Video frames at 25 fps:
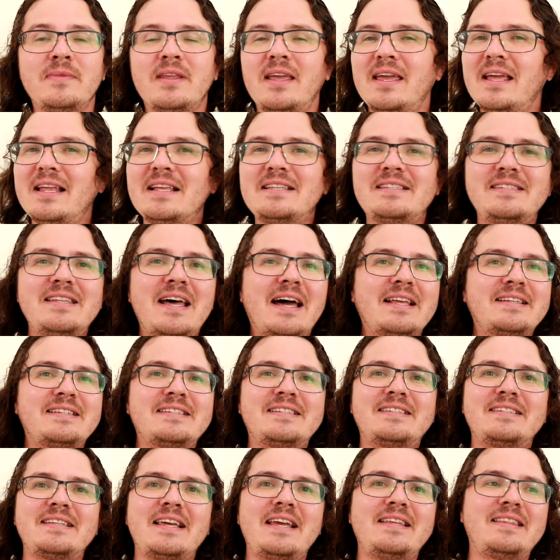And it's not to
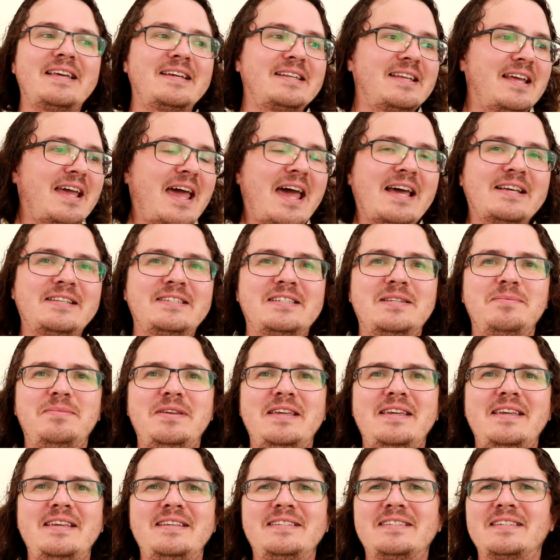say that it has to
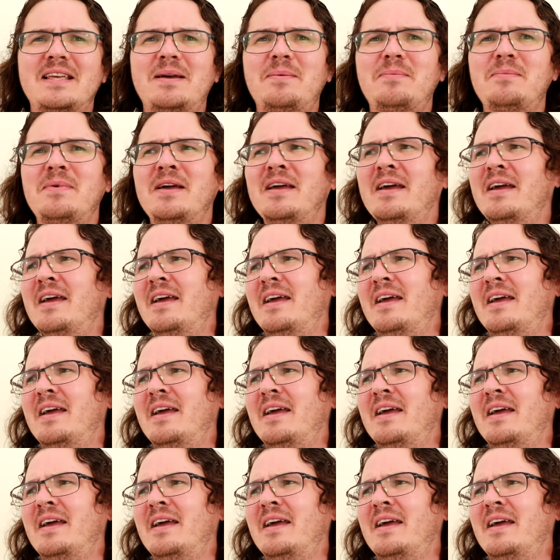be some